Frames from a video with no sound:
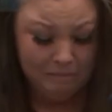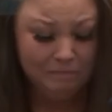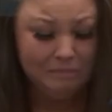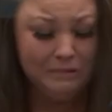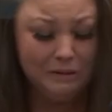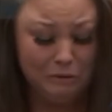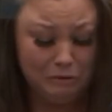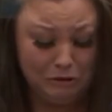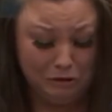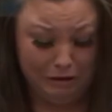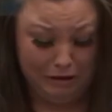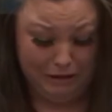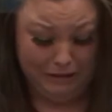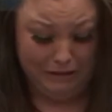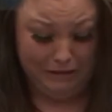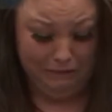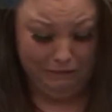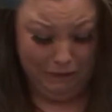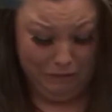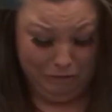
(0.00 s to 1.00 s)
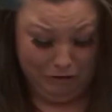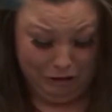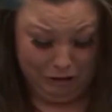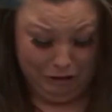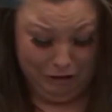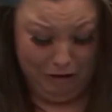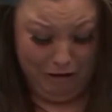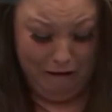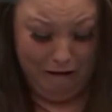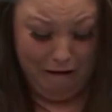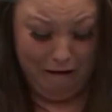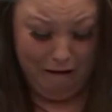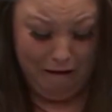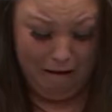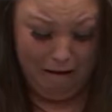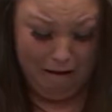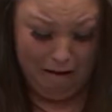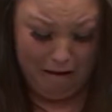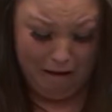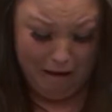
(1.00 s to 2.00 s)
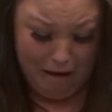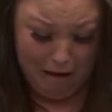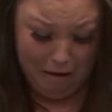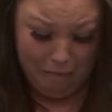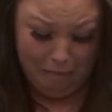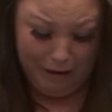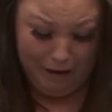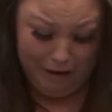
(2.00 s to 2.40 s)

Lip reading: You took his future, what